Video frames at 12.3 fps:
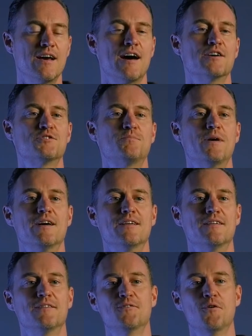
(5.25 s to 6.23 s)
I
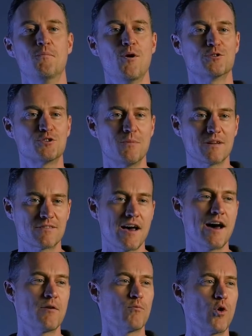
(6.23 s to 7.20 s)
spend, you know, most of my
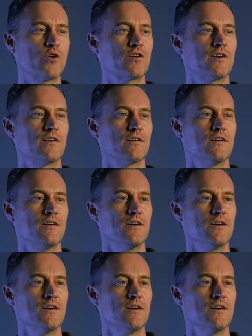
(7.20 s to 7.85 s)
time working